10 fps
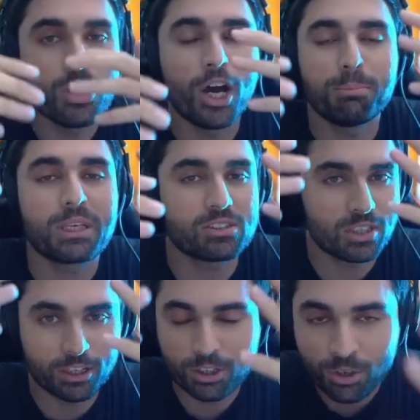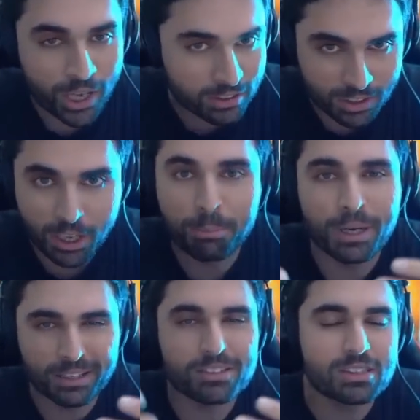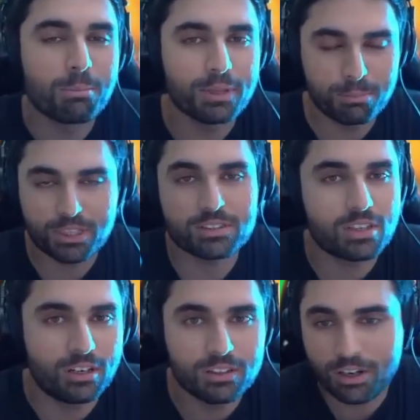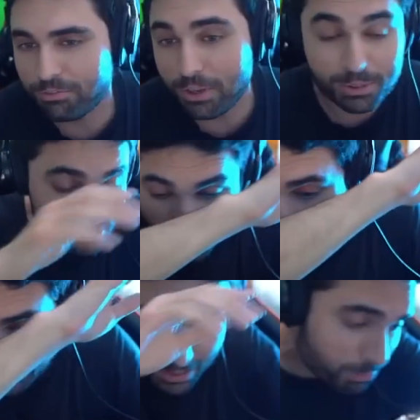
not because they're good at the game, but simply because they're they're female, strong,